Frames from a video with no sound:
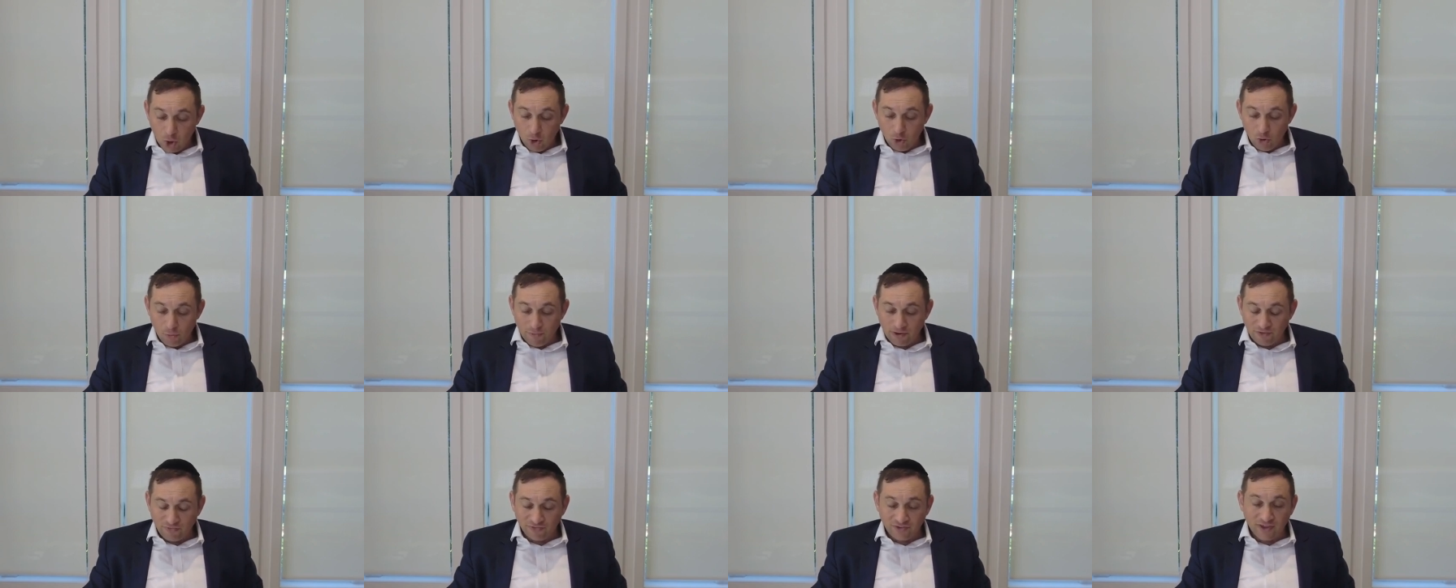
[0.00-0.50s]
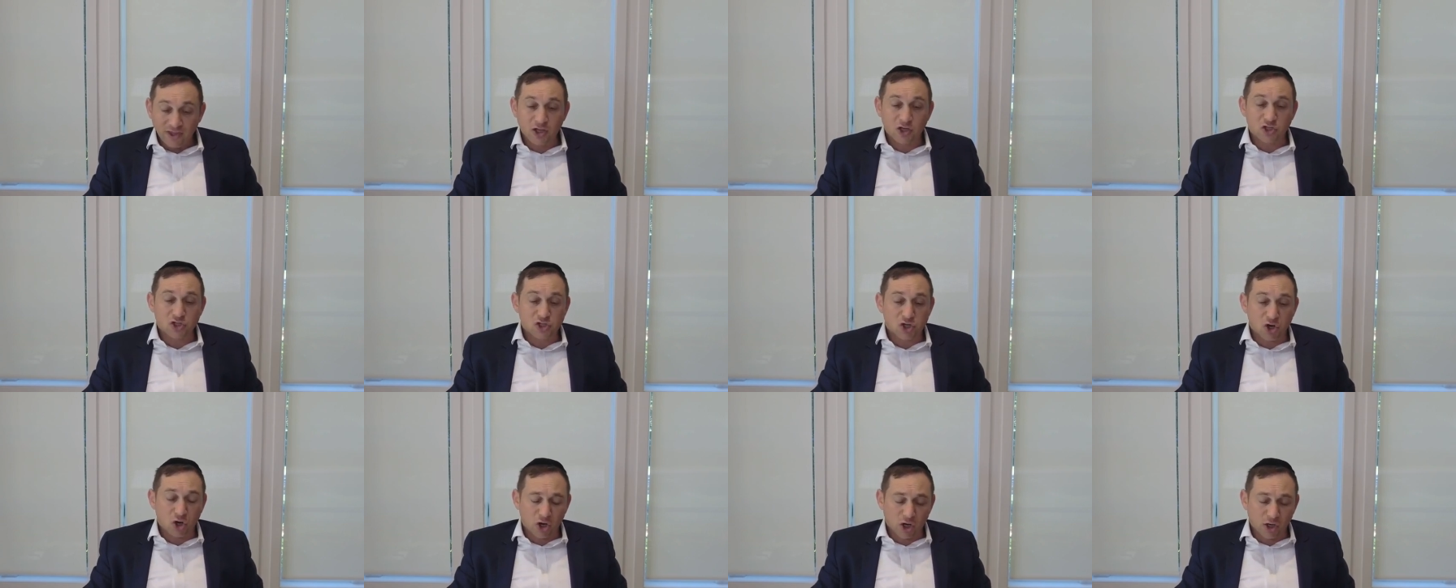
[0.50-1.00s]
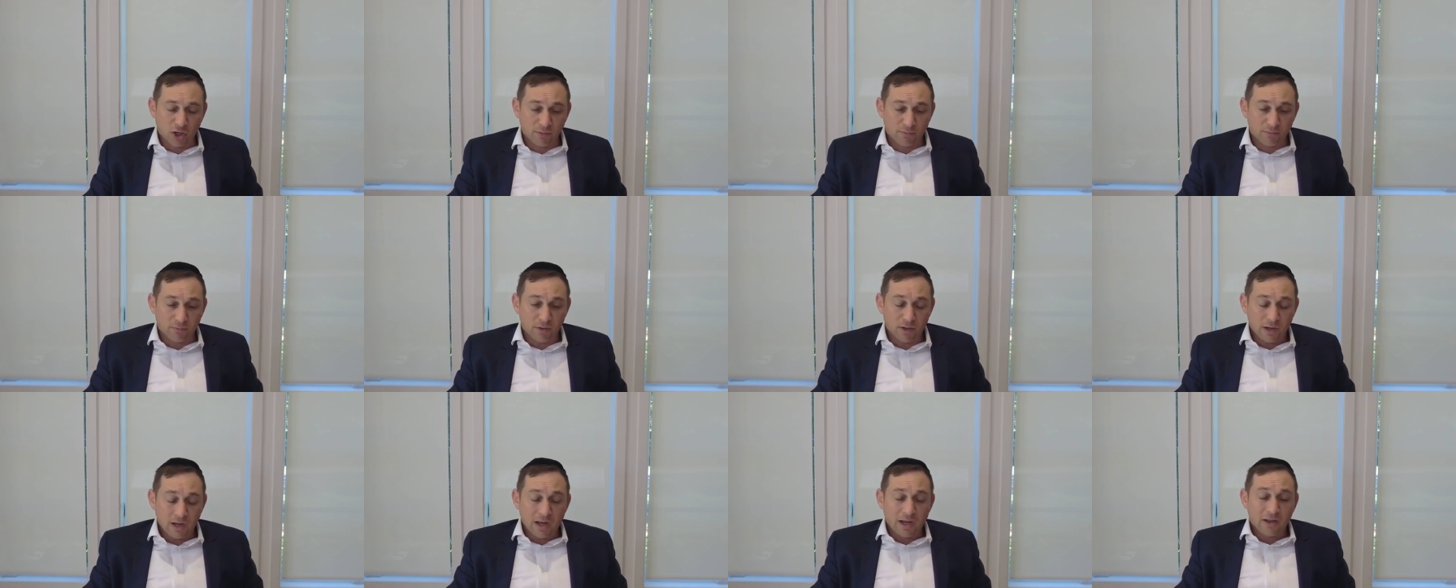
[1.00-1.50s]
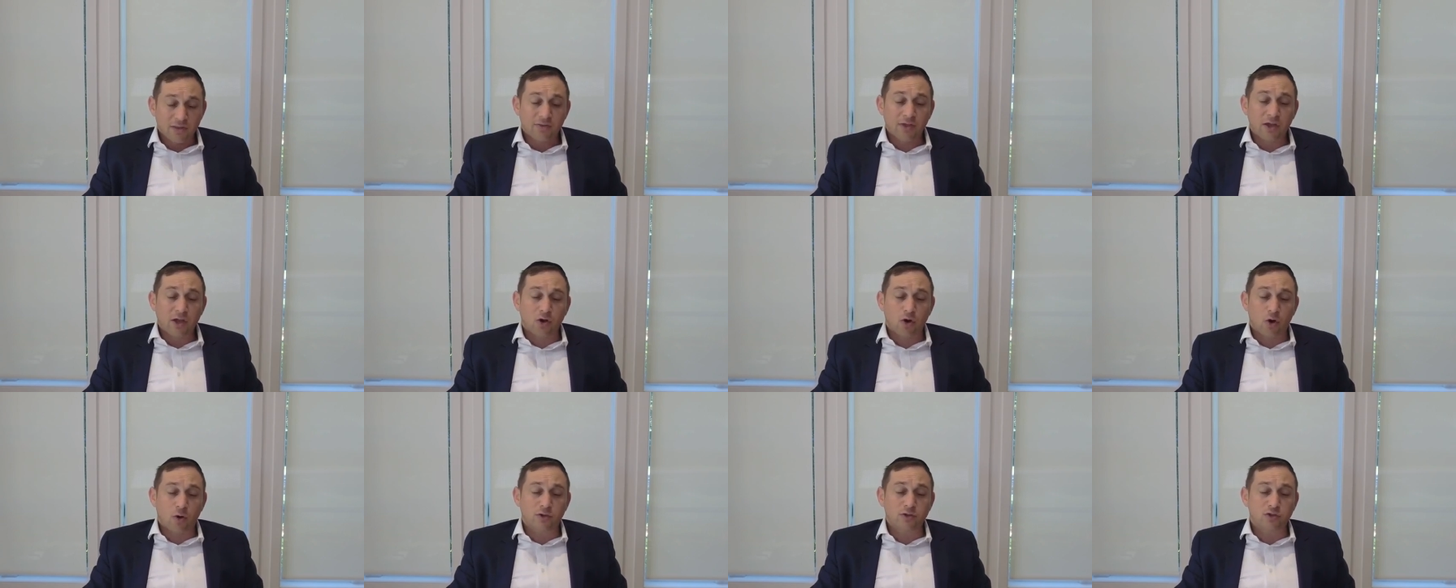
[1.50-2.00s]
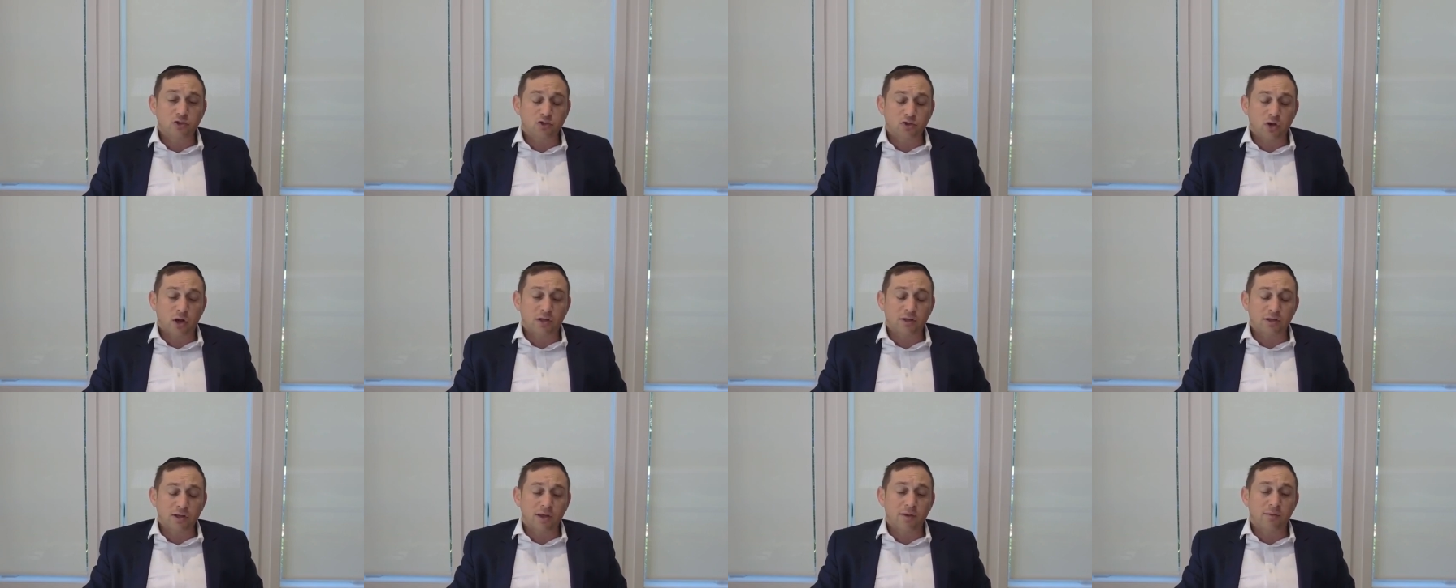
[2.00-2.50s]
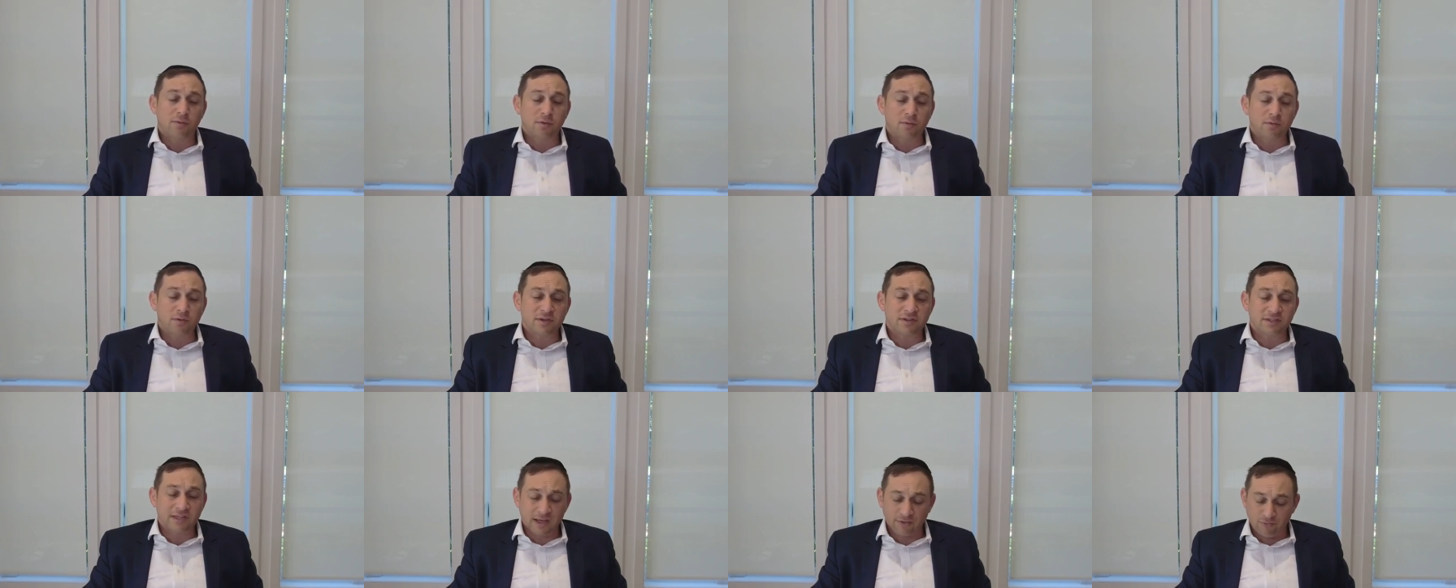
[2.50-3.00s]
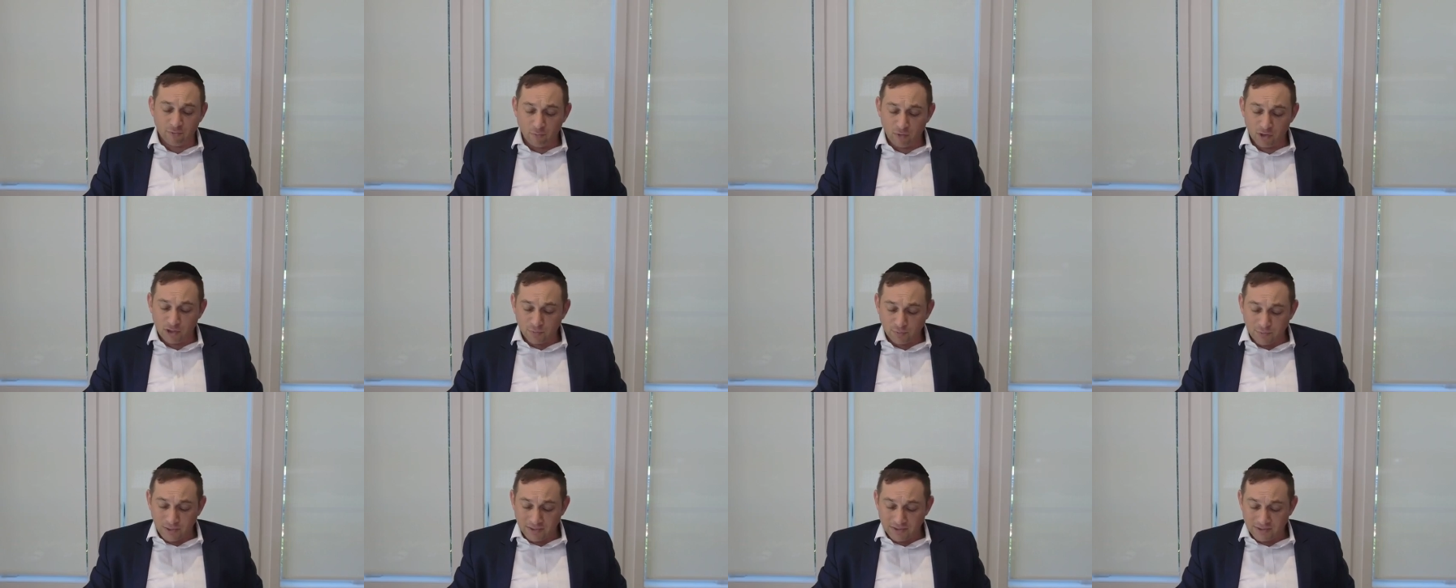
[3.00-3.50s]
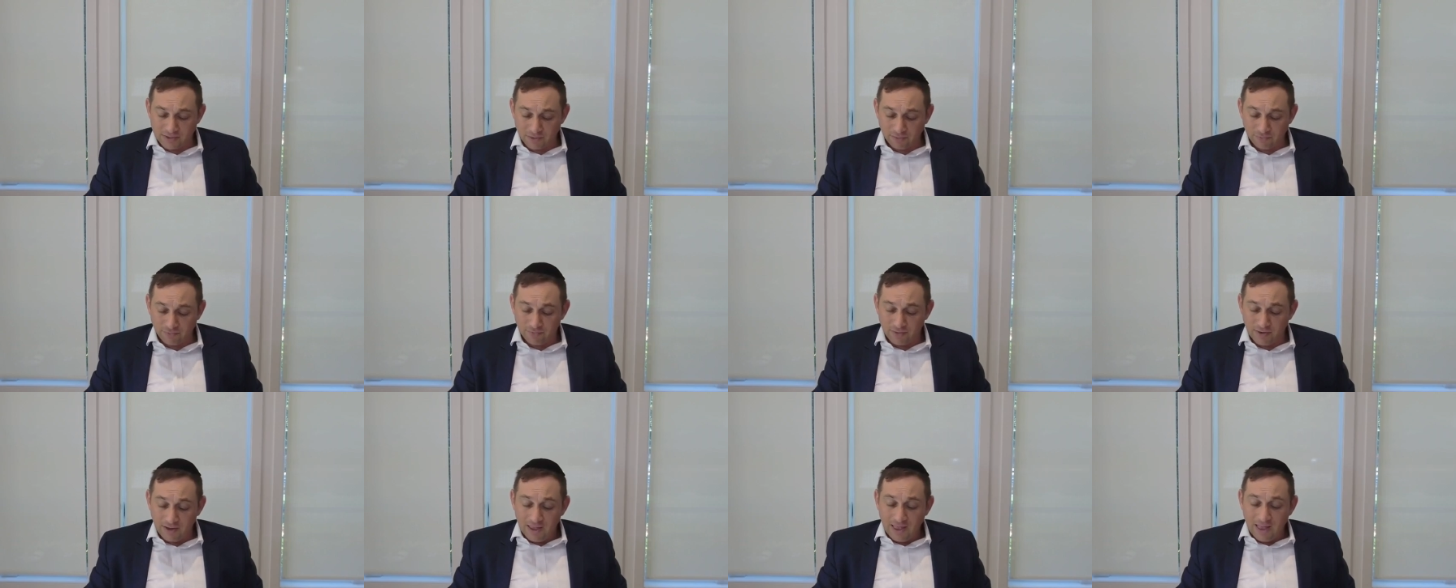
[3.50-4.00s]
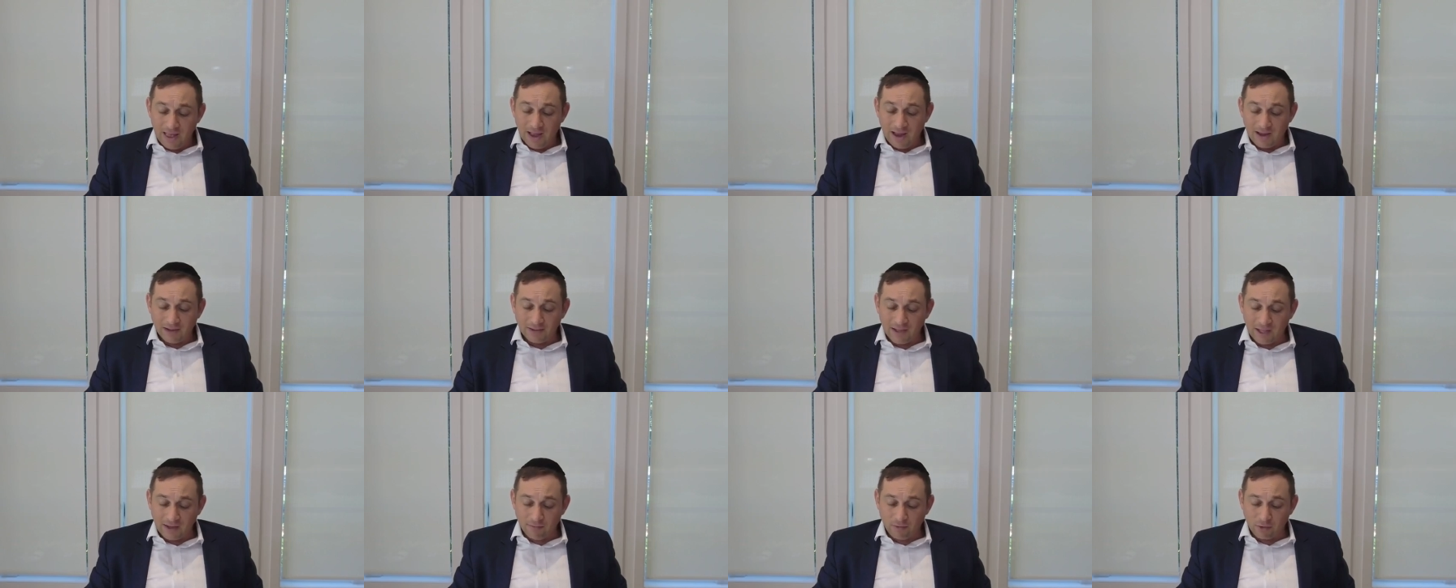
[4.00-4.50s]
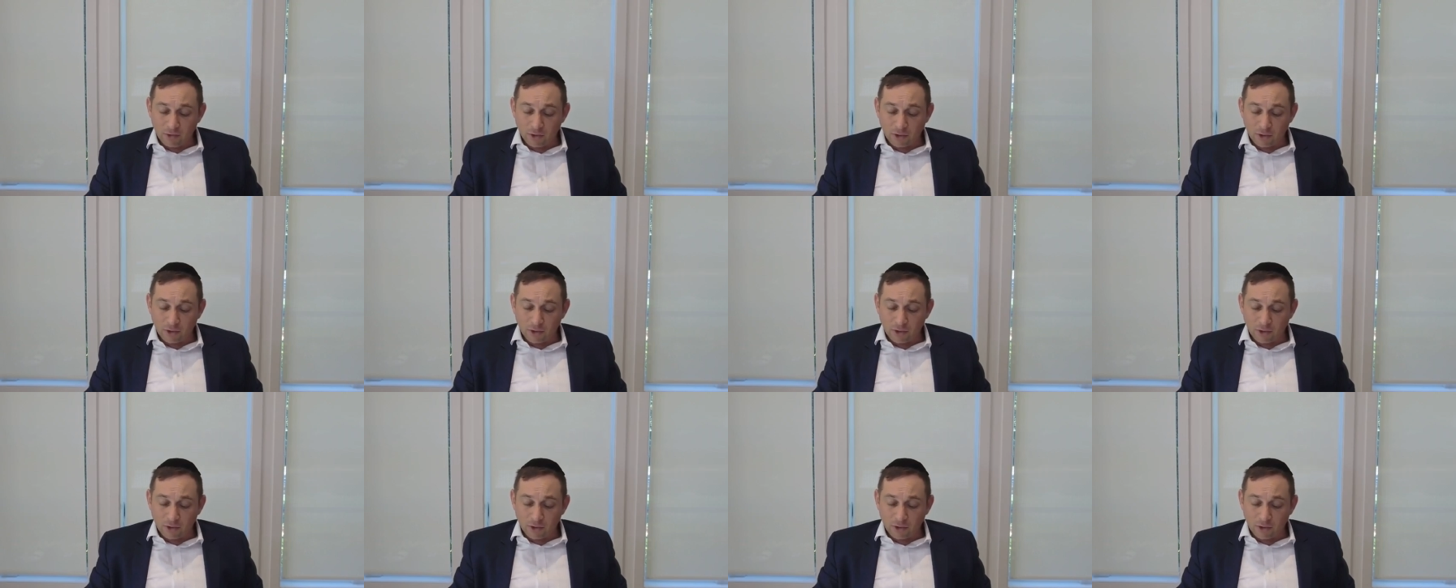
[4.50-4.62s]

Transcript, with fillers: Umafkia shorim they can't start, it's slightly more expensive. This is